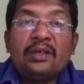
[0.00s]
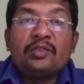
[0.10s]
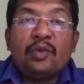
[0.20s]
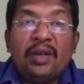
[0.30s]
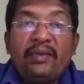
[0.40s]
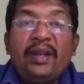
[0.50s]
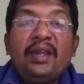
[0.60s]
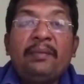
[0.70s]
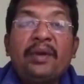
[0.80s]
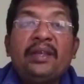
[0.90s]
So
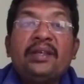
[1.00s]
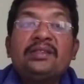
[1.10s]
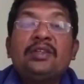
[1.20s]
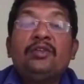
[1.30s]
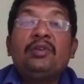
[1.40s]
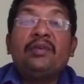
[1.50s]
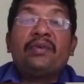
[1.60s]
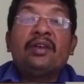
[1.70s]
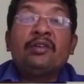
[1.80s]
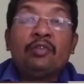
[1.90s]
dividing buyers into different